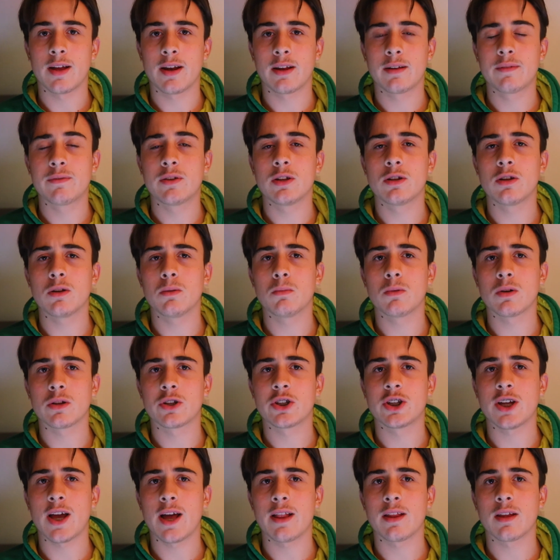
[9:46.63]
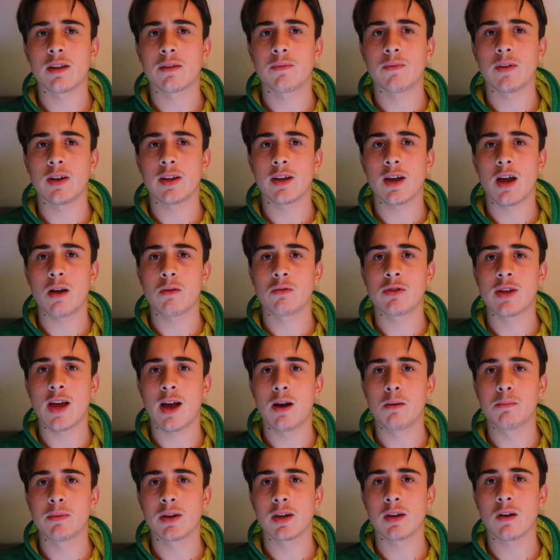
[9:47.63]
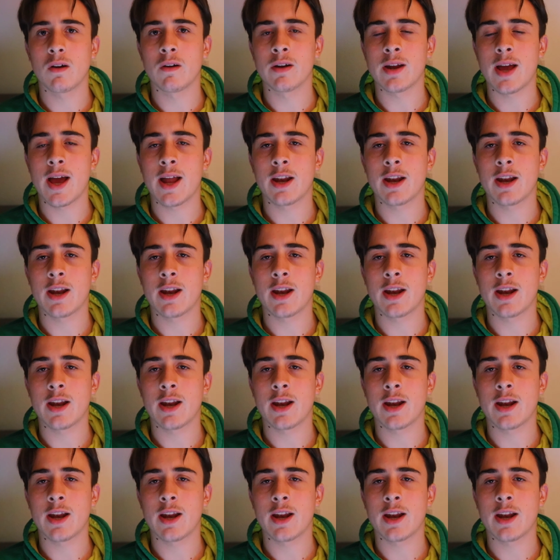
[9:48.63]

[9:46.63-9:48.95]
And if you do want to share this video, tell me on